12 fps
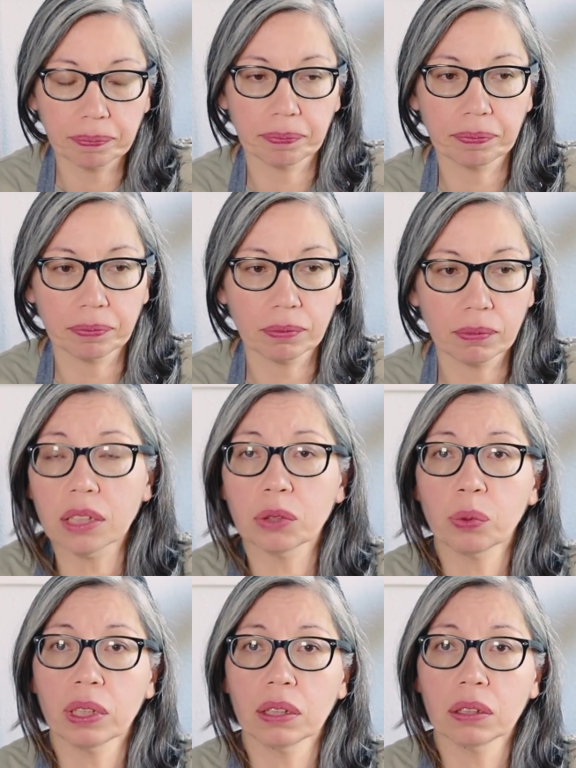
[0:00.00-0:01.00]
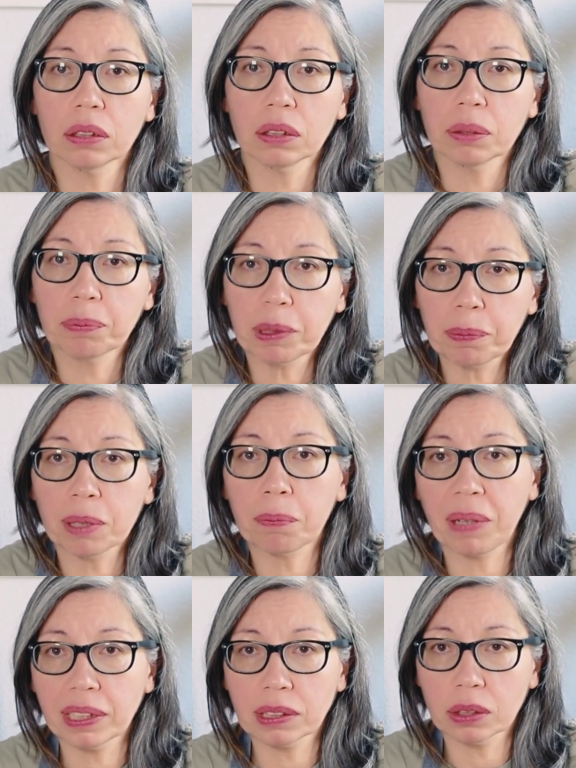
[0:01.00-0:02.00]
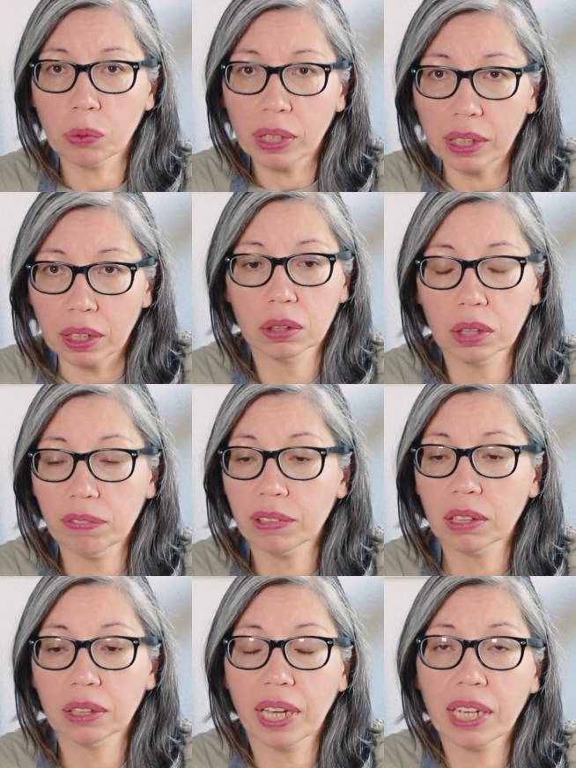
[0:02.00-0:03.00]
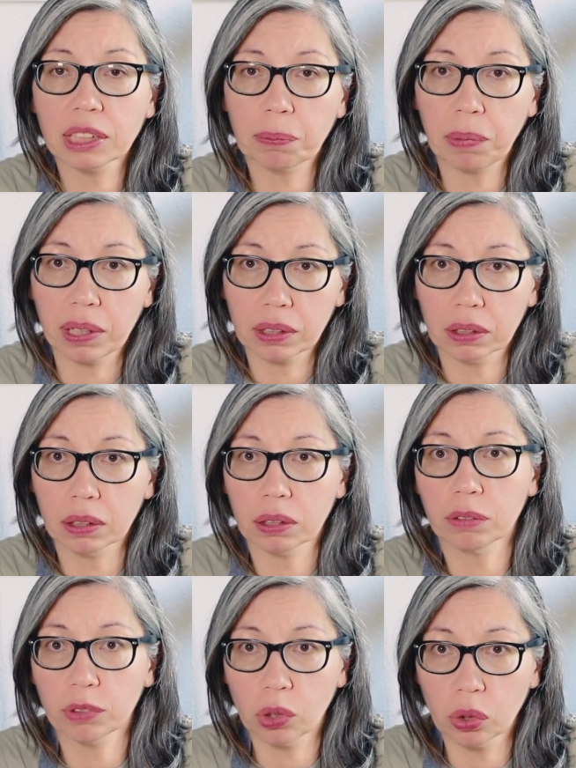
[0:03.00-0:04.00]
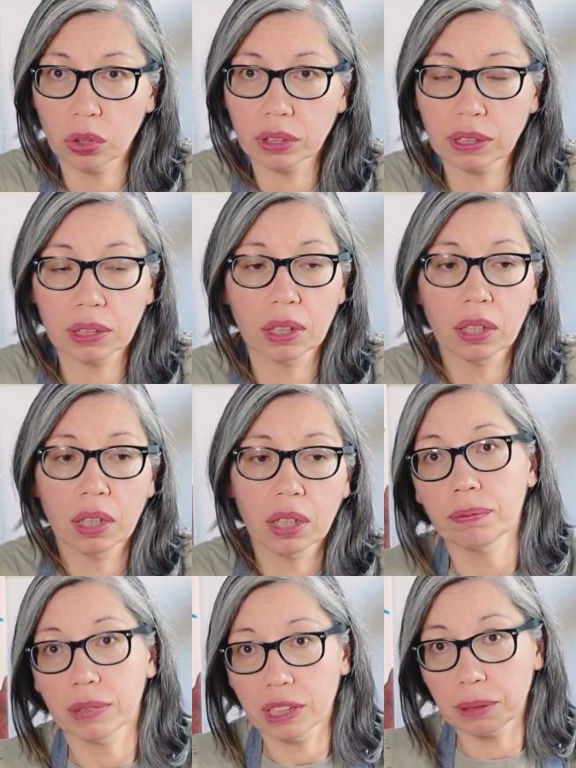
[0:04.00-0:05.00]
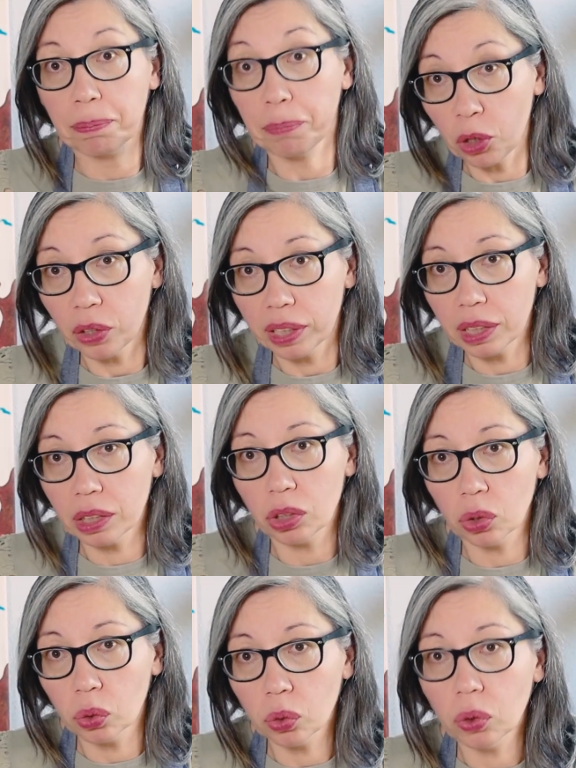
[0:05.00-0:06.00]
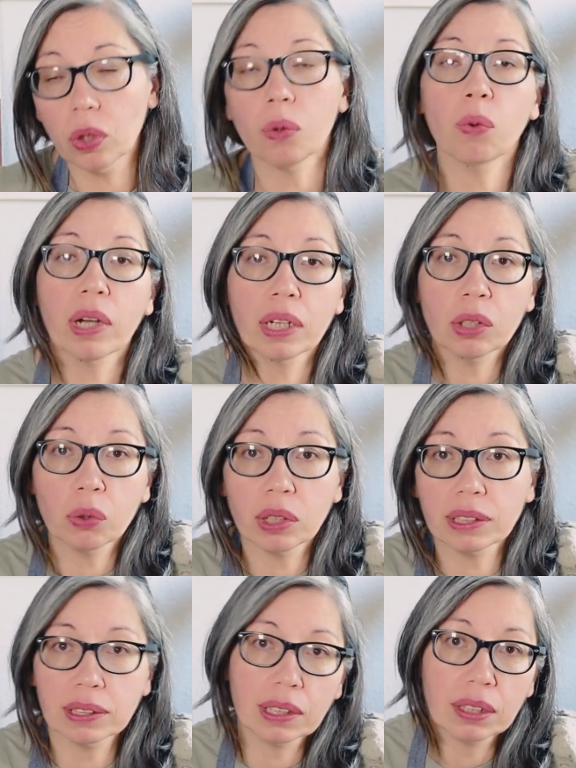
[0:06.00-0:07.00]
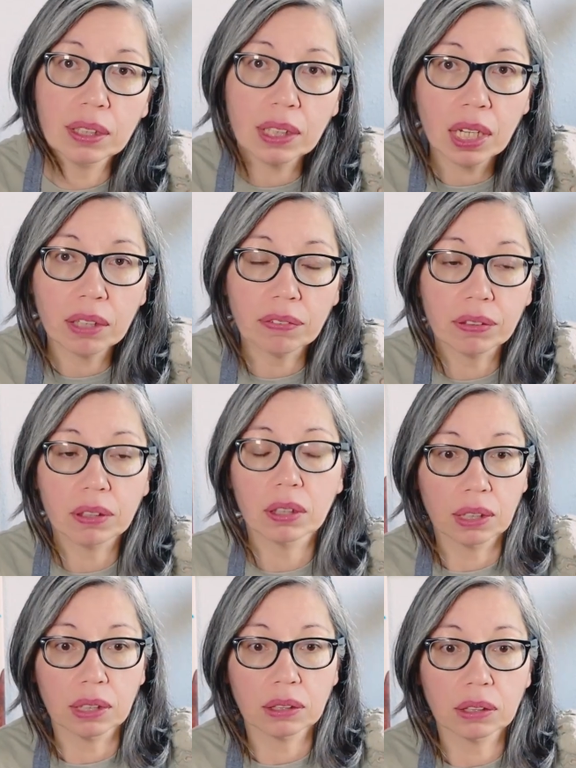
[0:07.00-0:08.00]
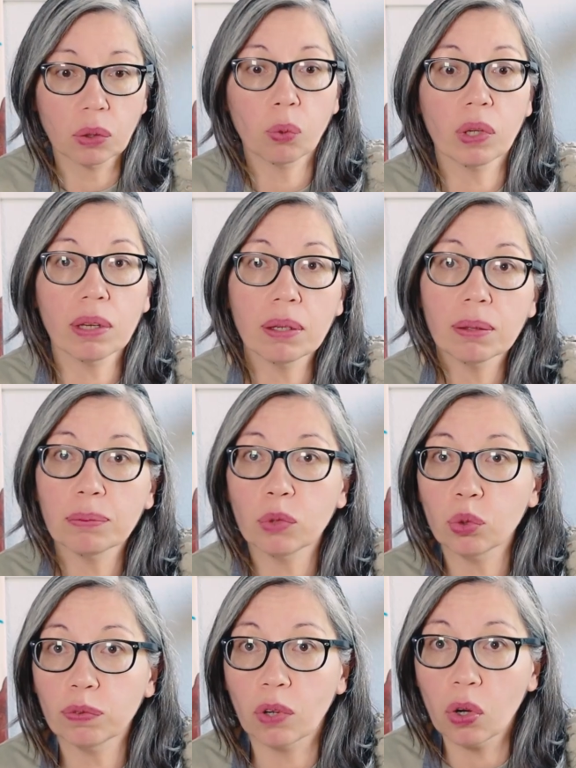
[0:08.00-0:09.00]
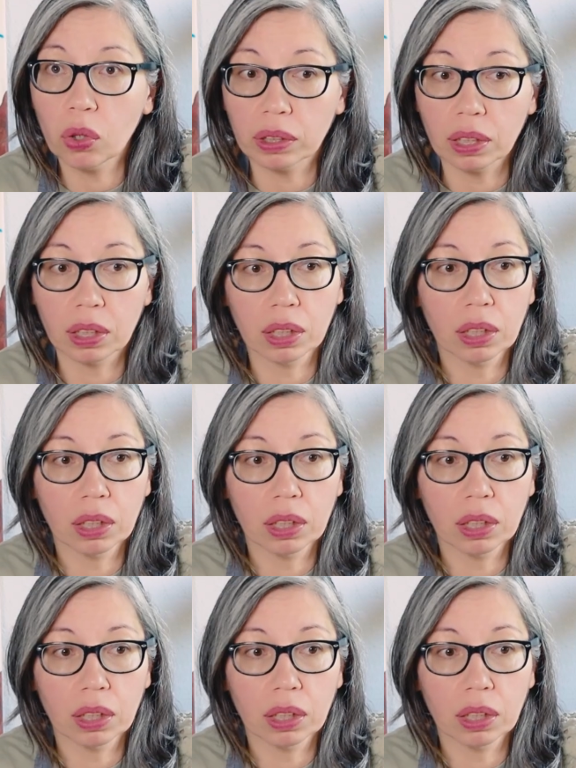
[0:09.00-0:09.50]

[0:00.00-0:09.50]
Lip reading: That is when people pass away. Even an ex-partner of yours, it's burying you while you are still alive. So we move on.